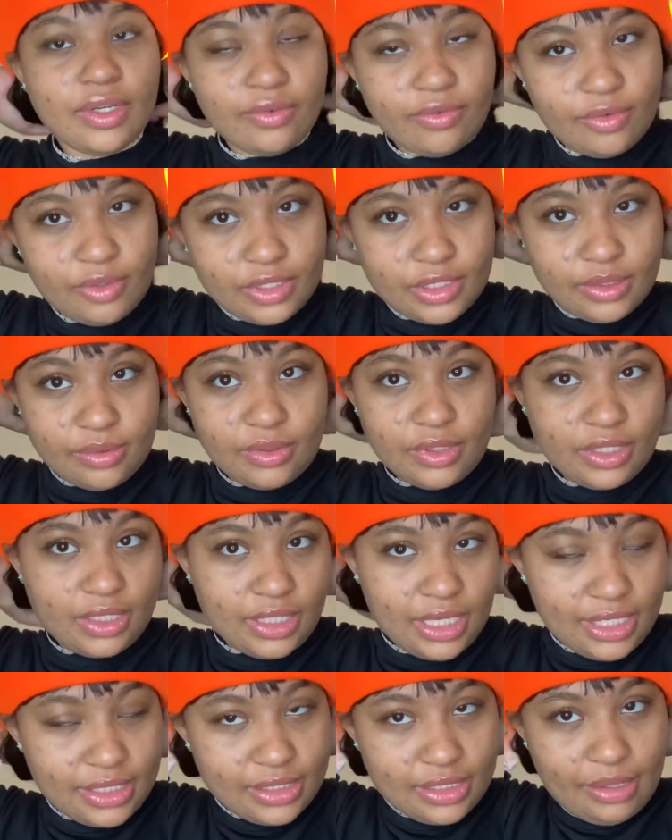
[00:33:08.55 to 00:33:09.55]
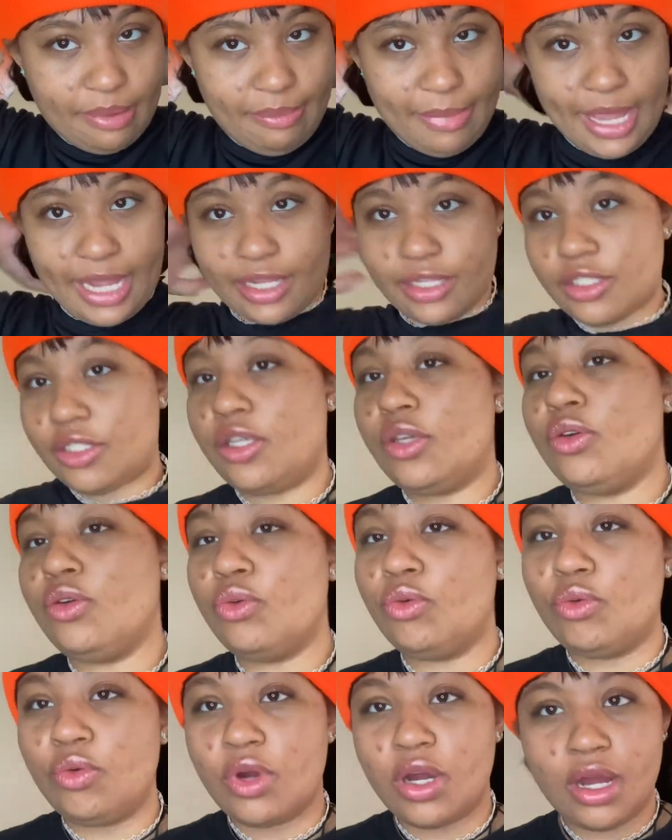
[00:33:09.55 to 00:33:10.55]
And of course it will look nice in the back
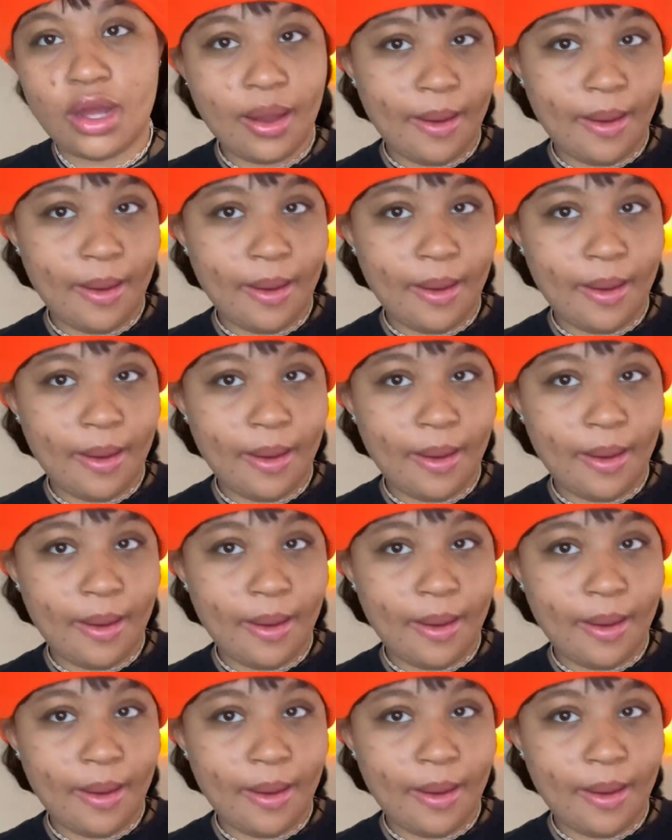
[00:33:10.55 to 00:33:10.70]
too.